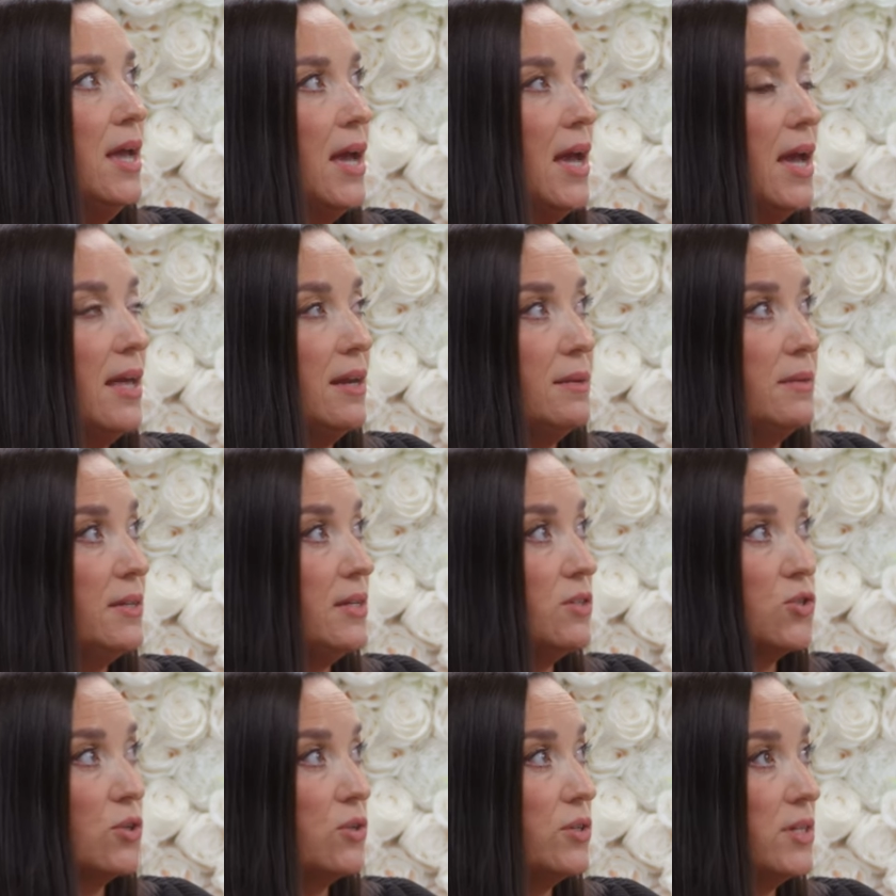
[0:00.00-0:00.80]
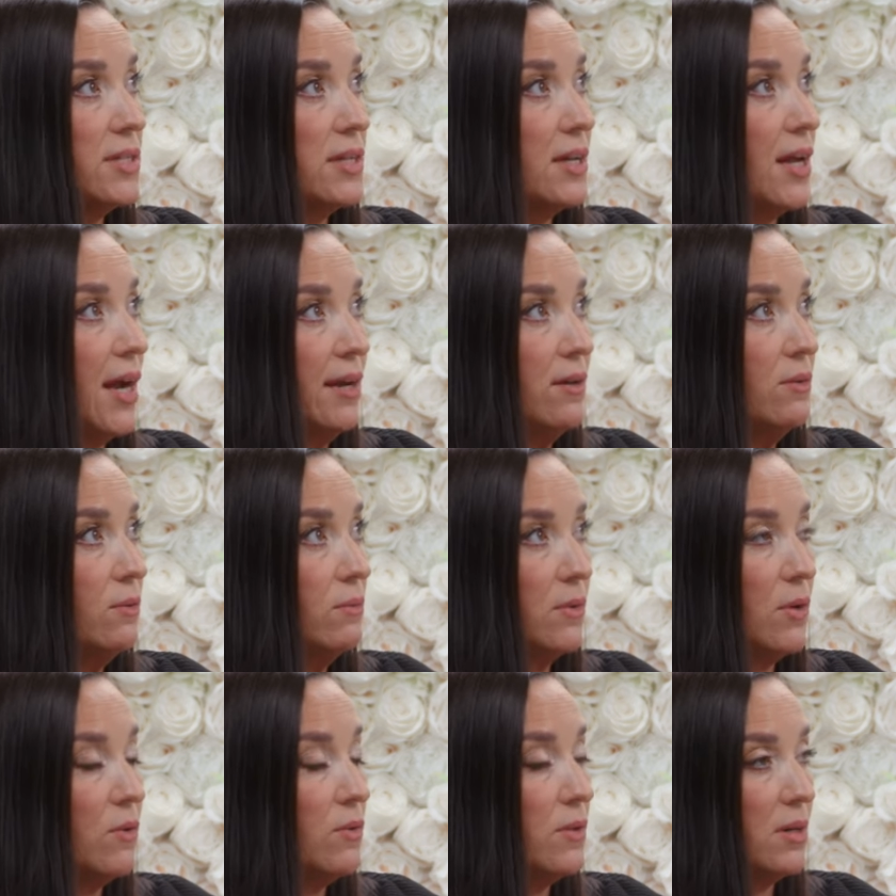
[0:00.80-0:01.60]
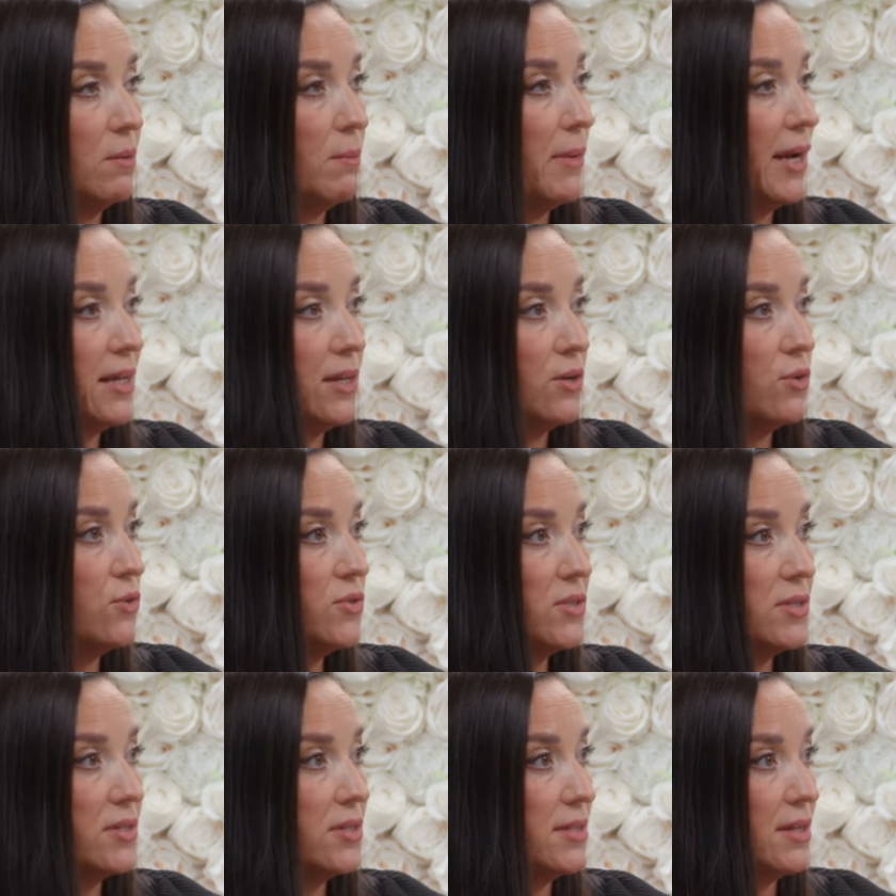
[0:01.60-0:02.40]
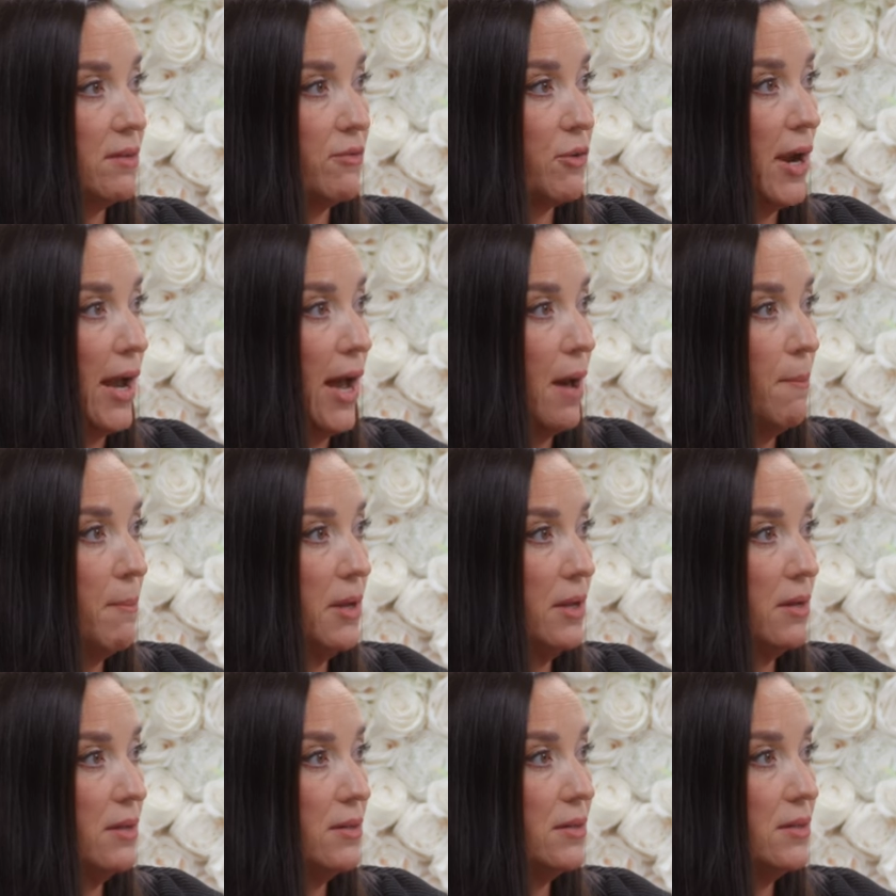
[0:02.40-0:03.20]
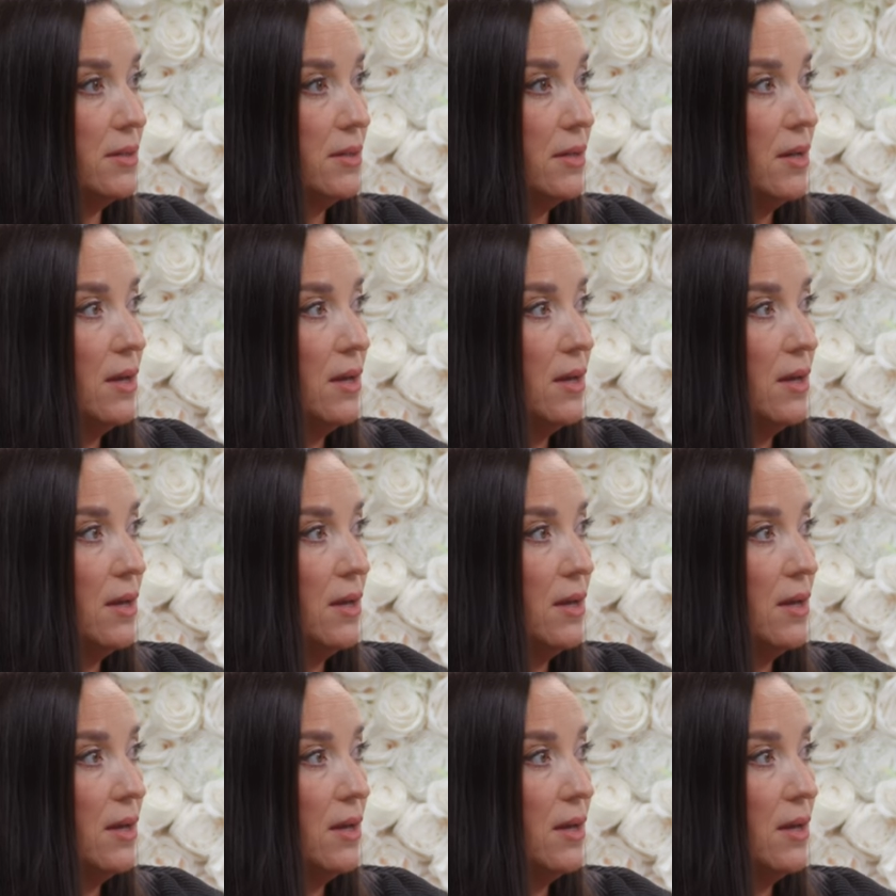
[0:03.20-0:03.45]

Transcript: And then the attorney said, I don't know that in my years this has ever happened.